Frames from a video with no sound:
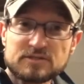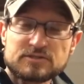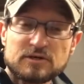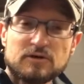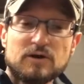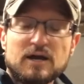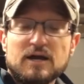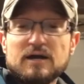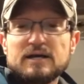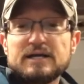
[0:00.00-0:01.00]
So
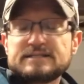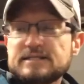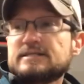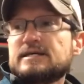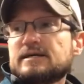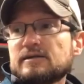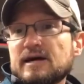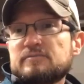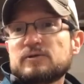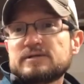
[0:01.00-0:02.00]
it's going to take a
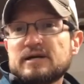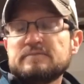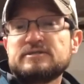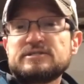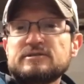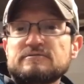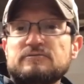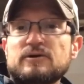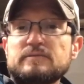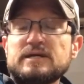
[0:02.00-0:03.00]
lot more time this year
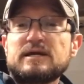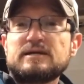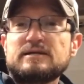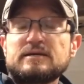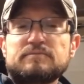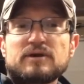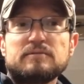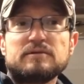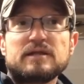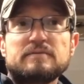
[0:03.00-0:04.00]
for me. I
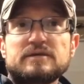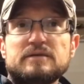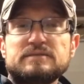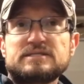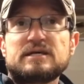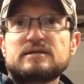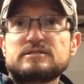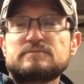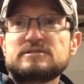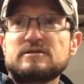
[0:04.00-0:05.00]
probably am going to miss out on
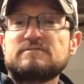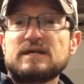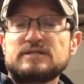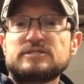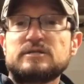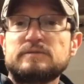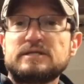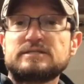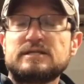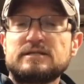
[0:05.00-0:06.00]
some stuff last year
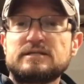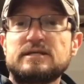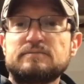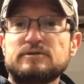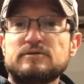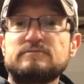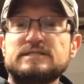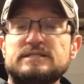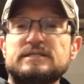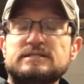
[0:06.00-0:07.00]
because I didn't keep good
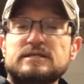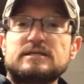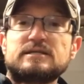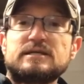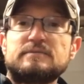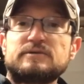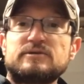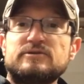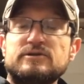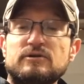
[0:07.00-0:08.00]
receipts. I didn't keep
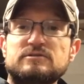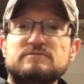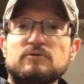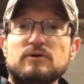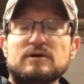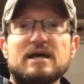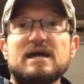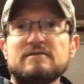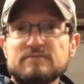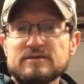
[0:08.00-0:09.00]
good notes for
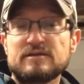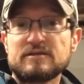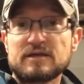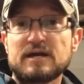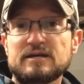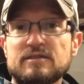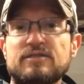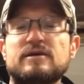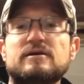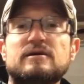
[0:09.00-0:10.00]
everything that I can
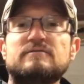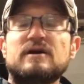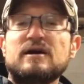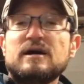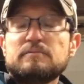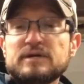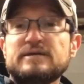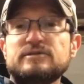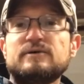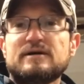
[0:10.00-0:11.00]
think of. But I
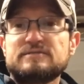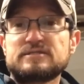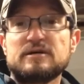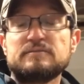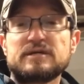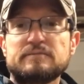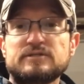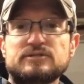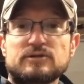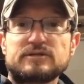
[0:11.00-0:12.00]
do have some, and I'm going
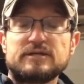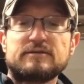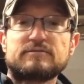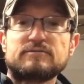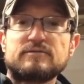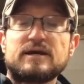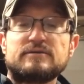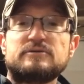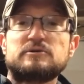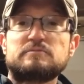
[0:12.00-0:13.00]
to start digging through that
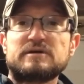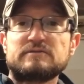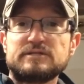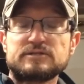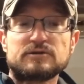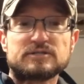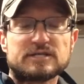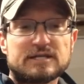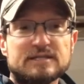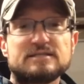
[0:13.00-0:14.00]
and doing my research.
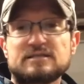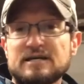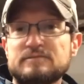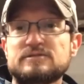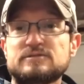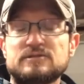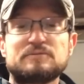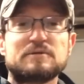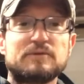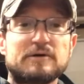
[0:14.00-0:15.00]
And it is time
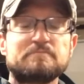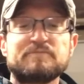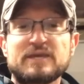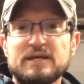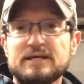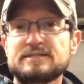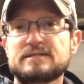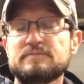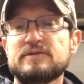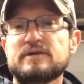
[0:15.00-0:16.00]
consuming, but it's
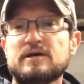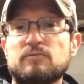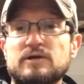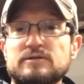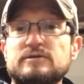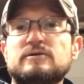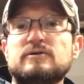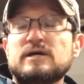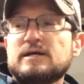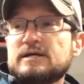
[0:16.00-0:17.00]
something that I want to do.
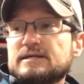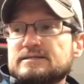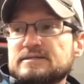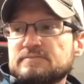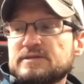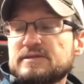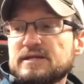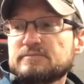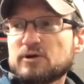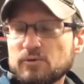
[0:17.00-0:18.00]
It's something that
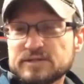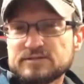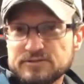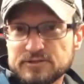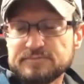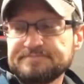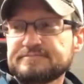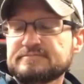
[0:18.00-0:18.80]
I'm going to do.